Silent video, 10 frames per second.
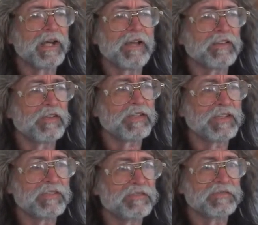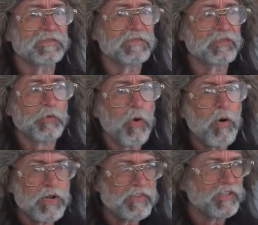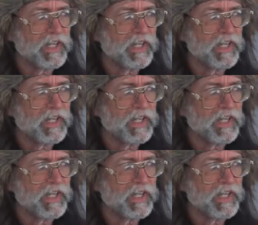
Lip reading: I got to look in drawers,